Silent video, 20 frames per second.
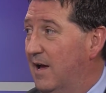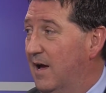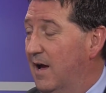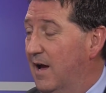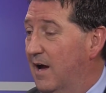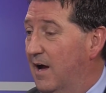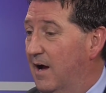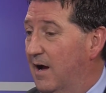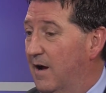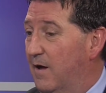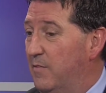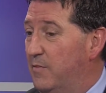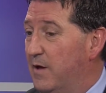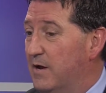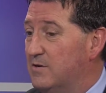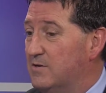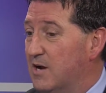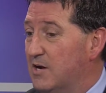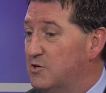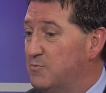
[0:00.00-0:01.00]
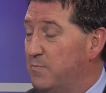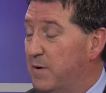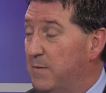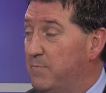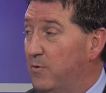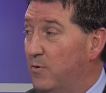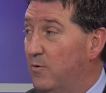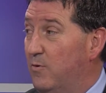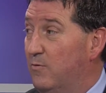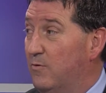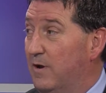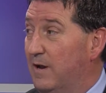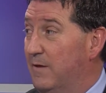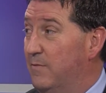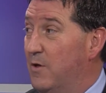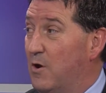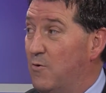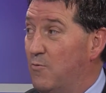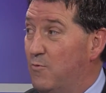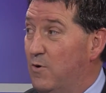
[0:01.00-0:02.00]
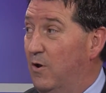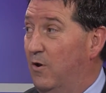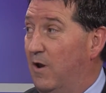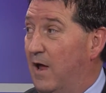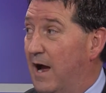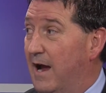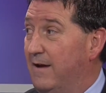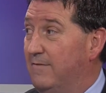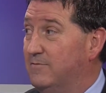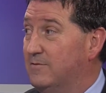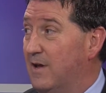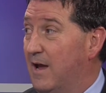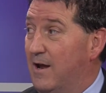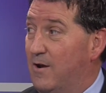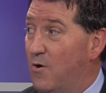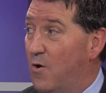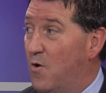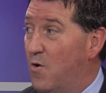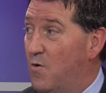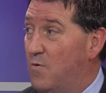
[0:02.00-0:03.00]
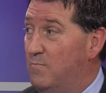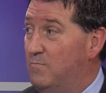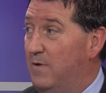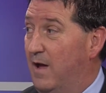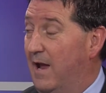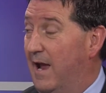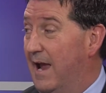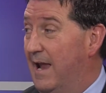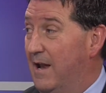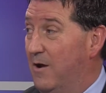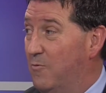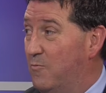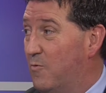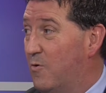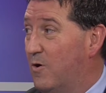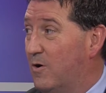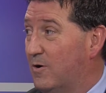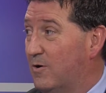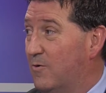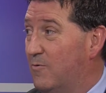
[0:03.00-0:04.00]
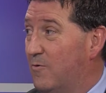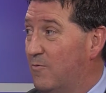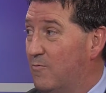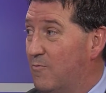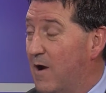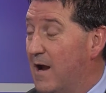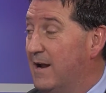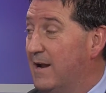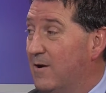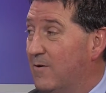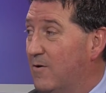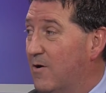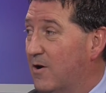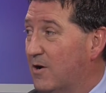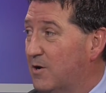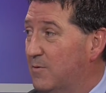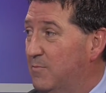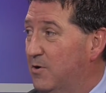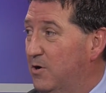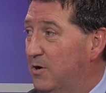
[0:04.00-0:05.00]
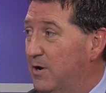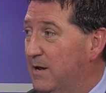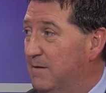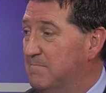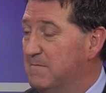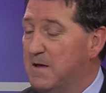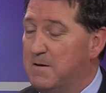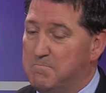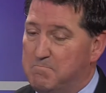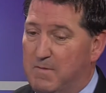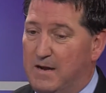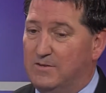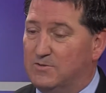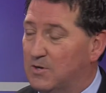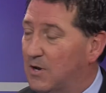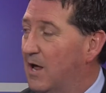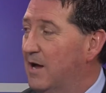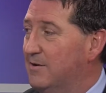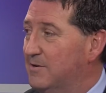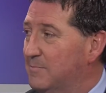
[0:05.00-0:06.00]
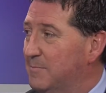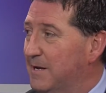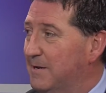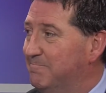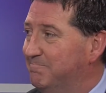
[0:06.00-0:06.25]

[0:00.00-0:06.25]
that touch people in their real lives at home and at work right here in our community means a lot to me.